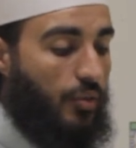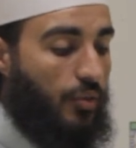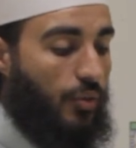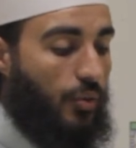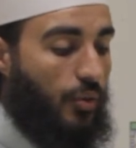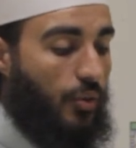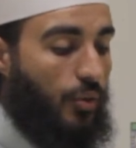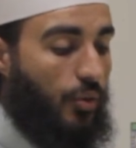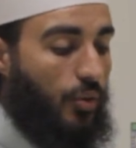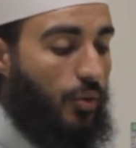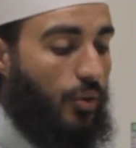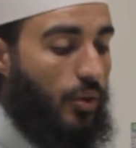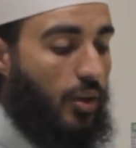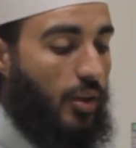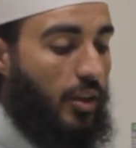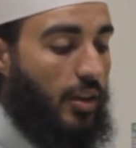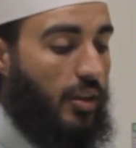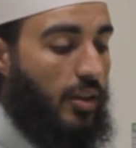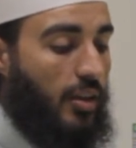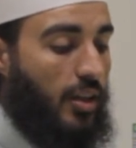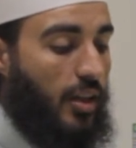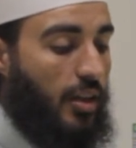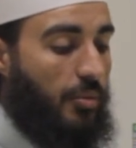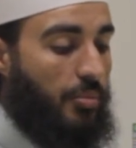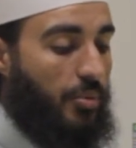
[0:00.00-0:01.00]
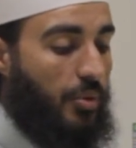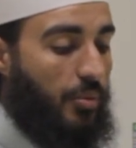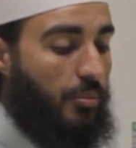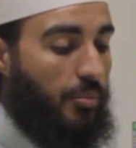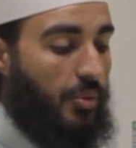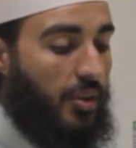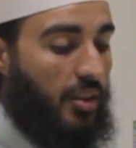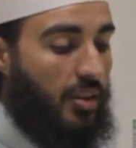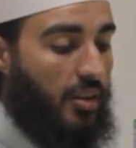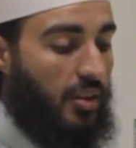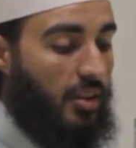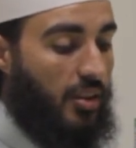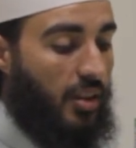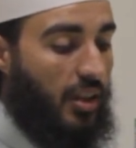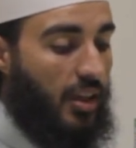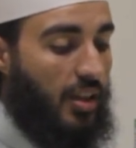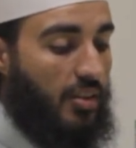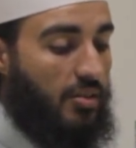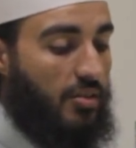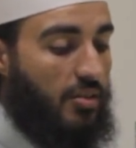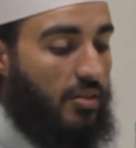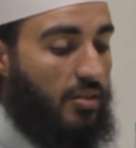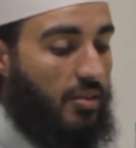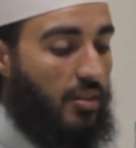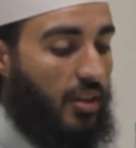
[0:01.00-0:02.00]
for they permitted
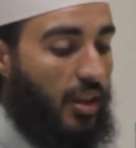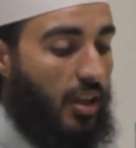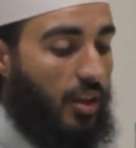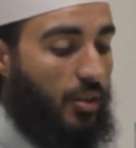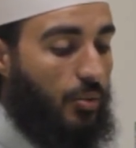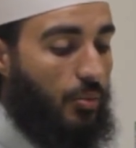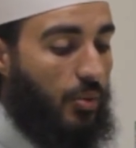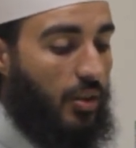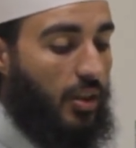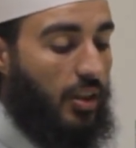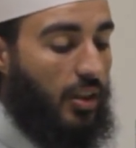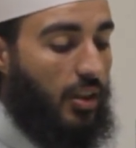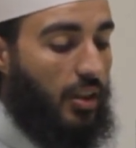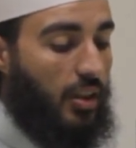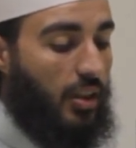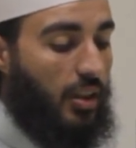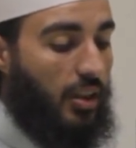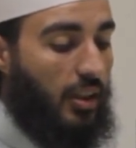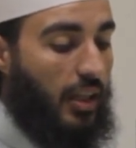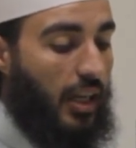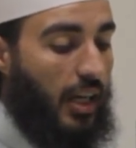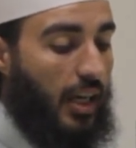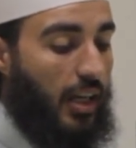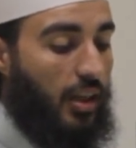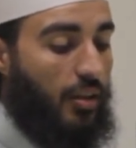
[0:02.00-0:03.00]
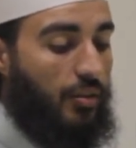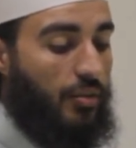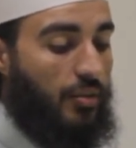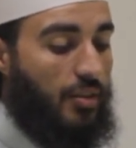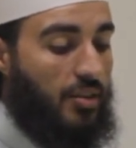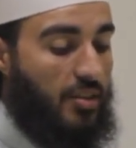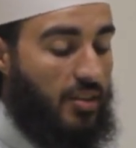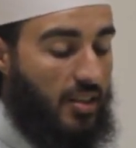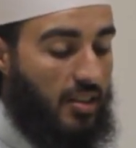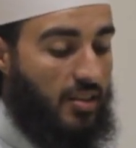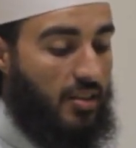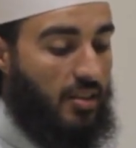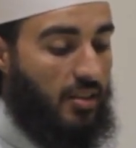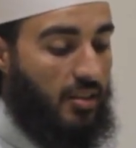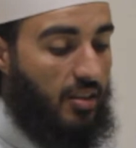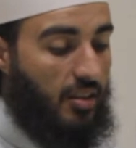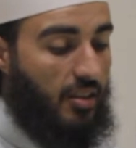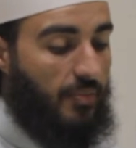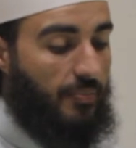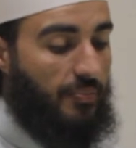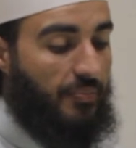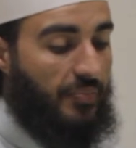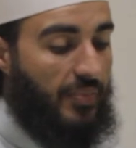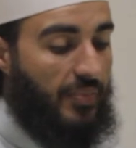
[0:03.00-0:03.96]
us unwillingly, out of necessity,